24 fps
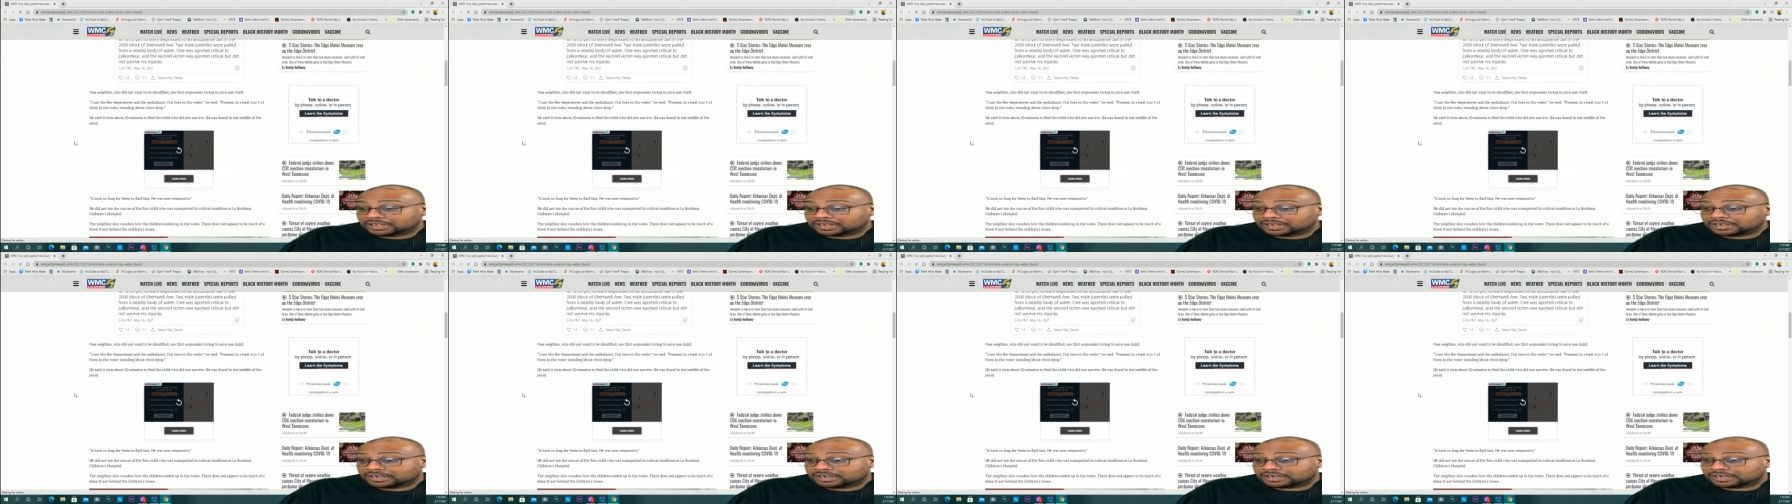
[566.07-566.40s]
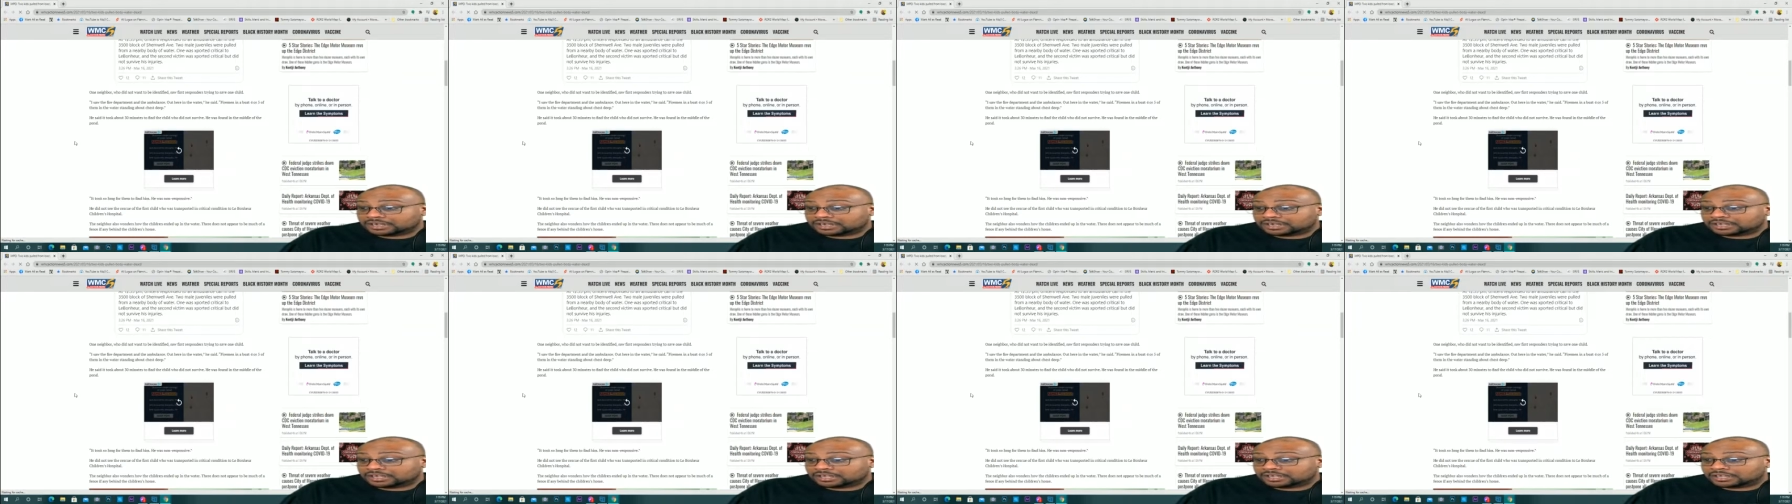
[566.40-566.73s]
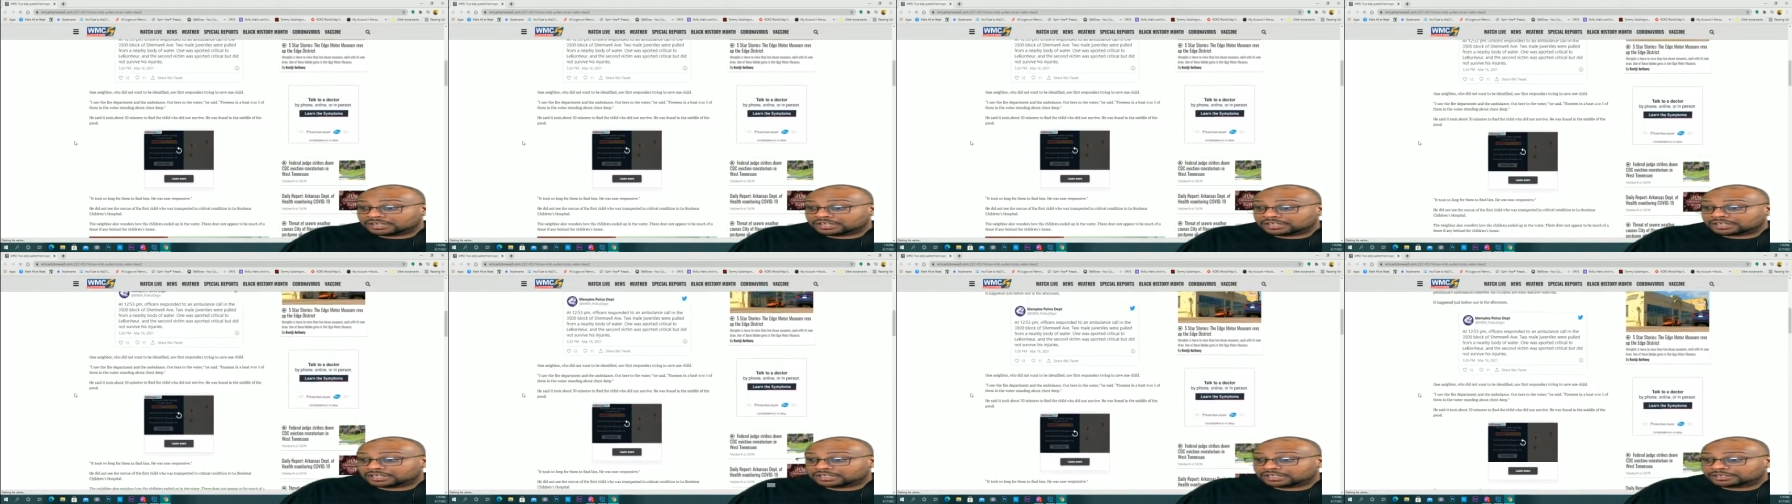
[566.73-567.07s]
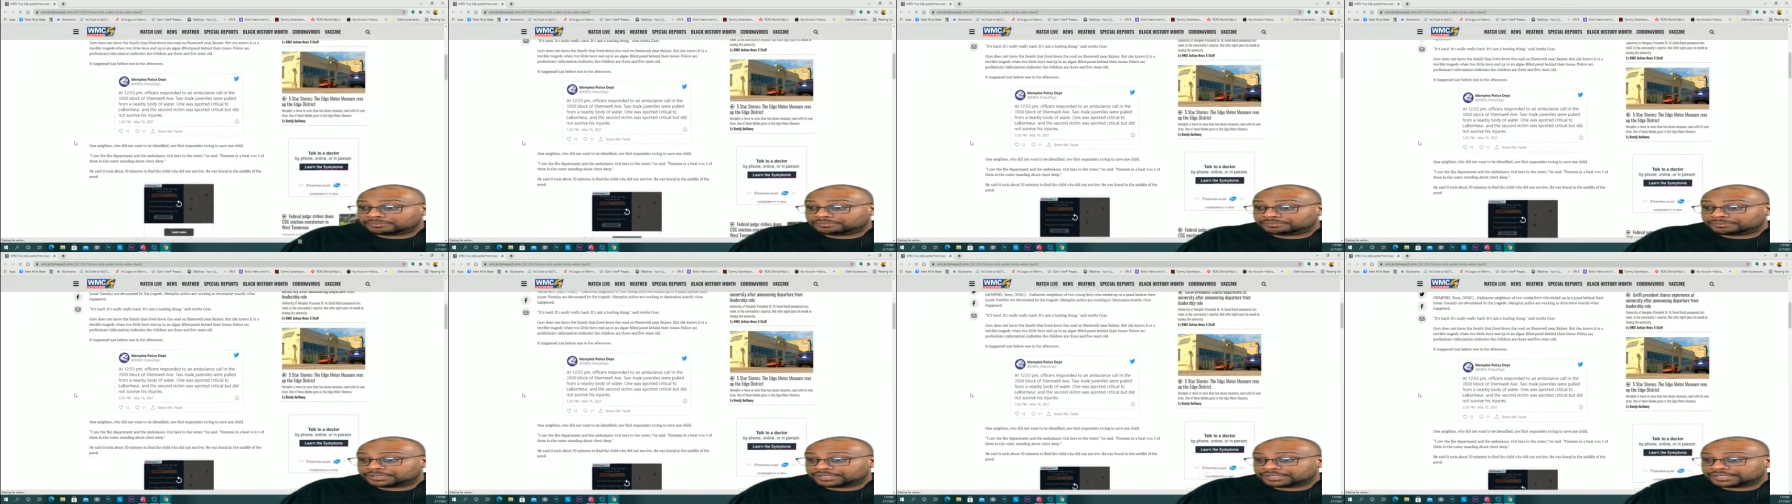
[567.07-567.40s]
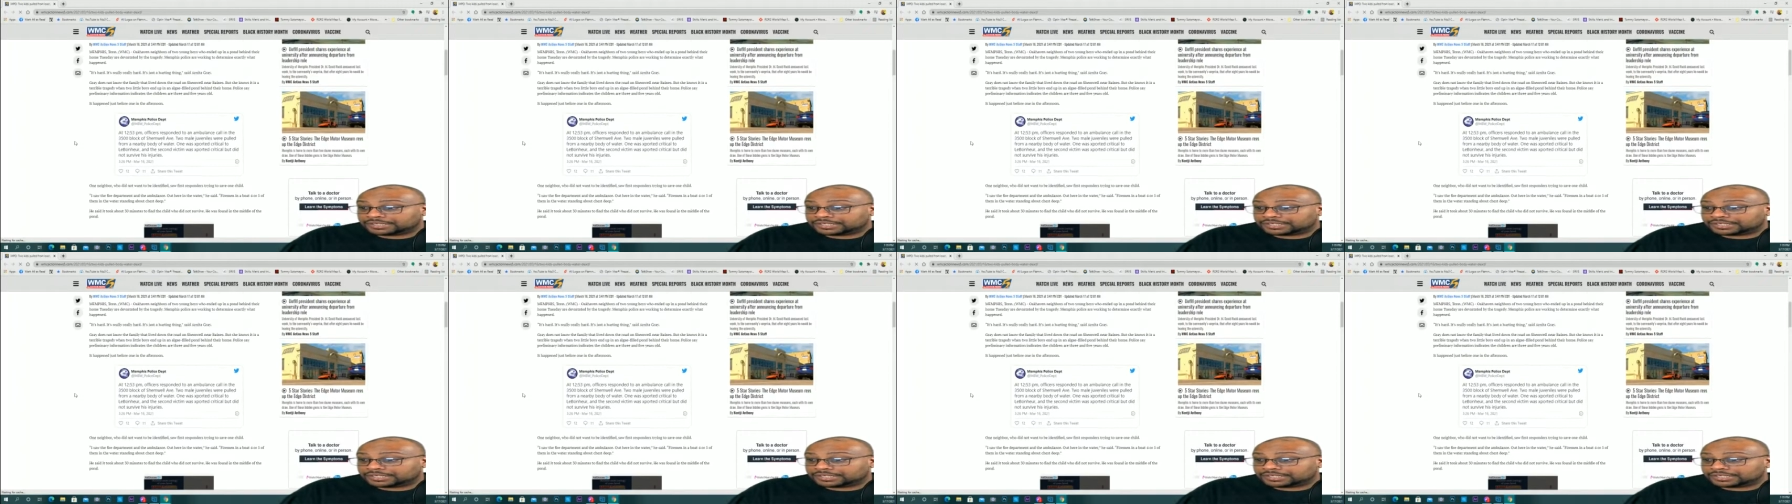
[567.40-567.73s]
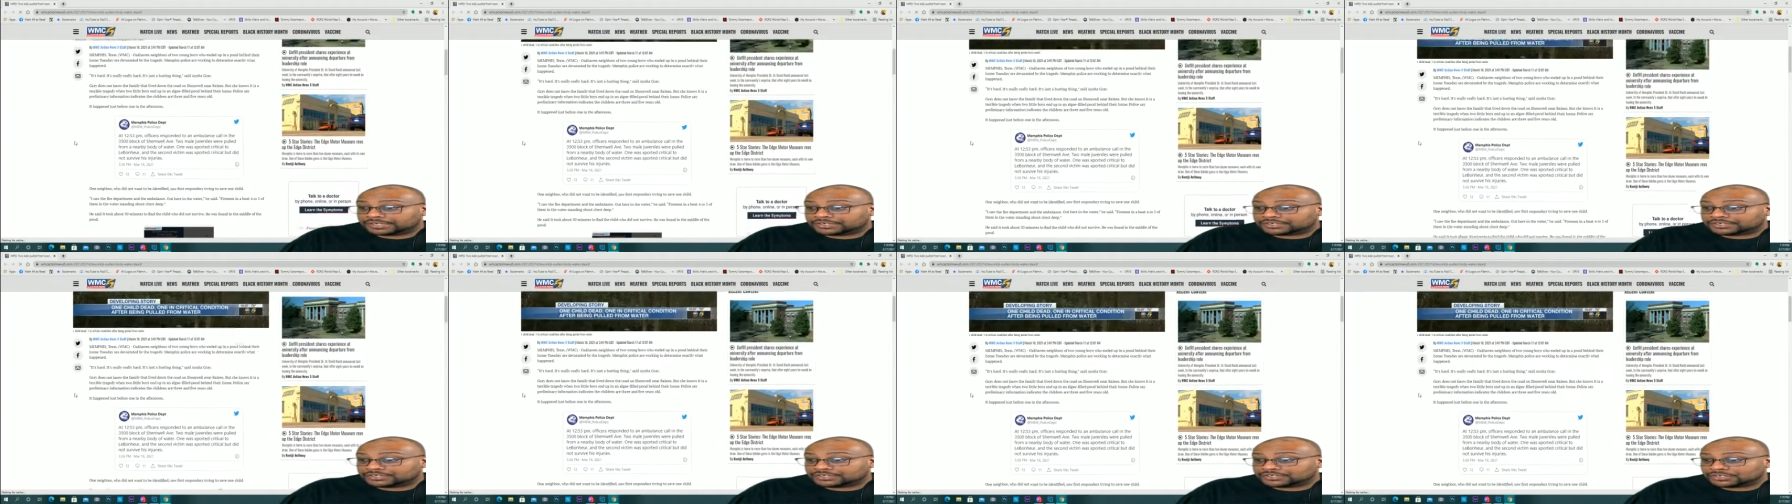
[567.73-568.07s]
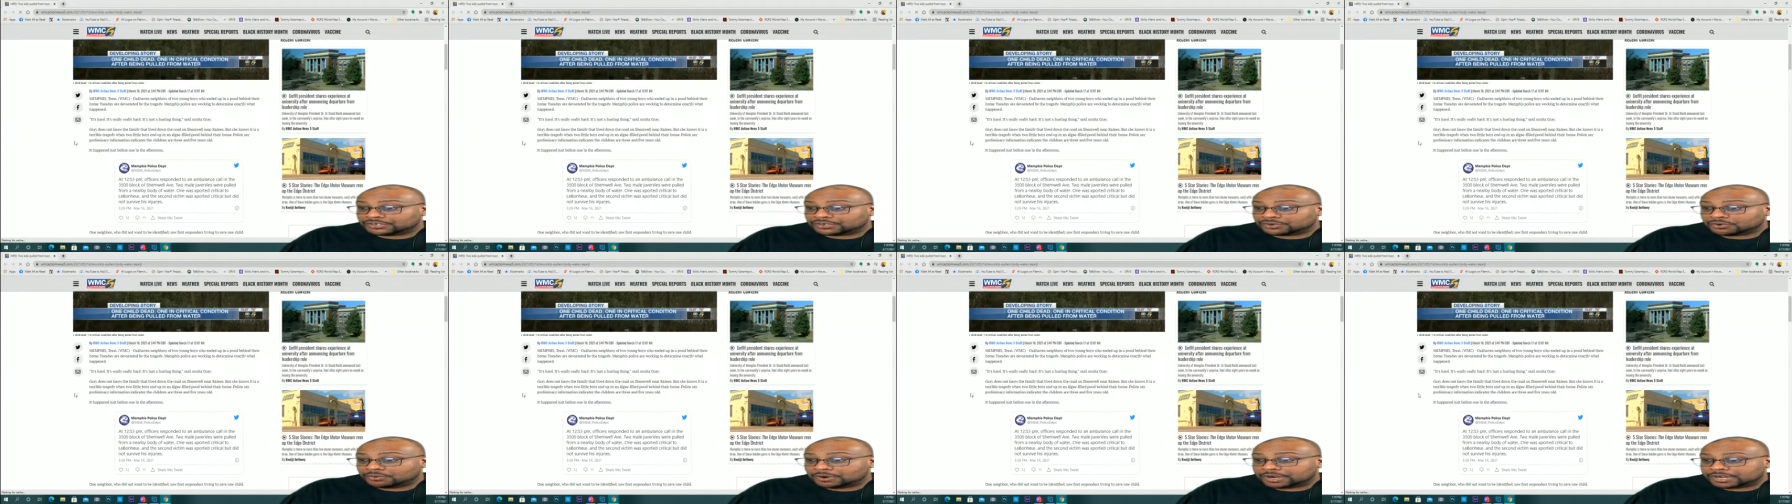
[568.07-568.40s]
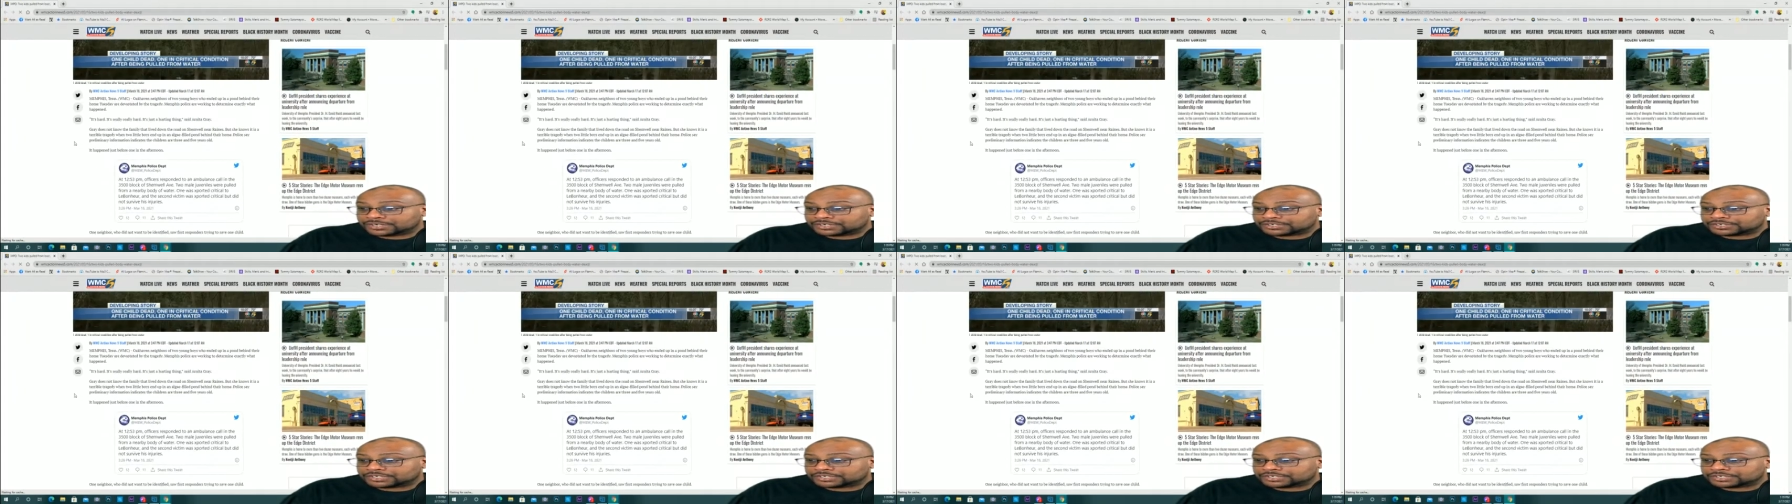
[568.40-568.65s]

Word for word: Um, but here's another question.